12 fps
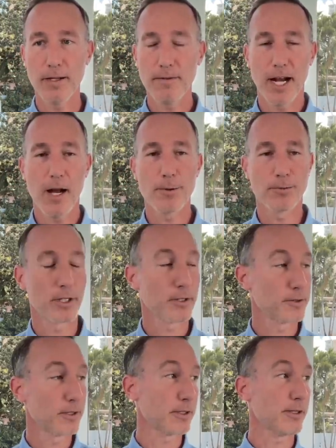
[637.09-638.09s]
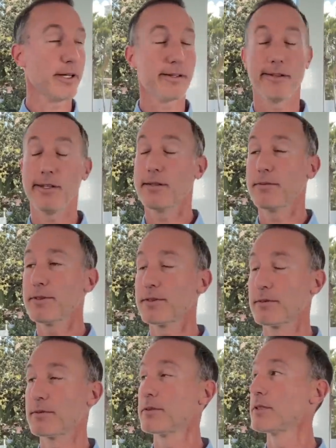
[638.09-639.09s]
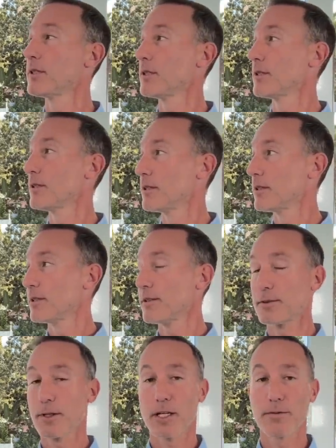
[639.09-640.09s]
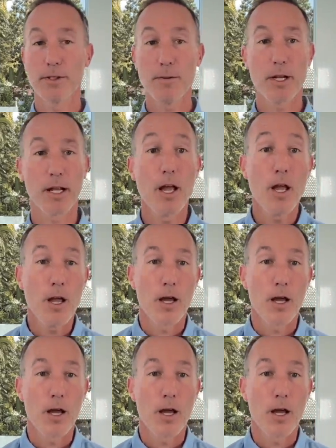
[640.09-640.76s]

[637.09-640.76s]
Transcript: Even I was walking, I was like, God damn, this is kind of intimidating.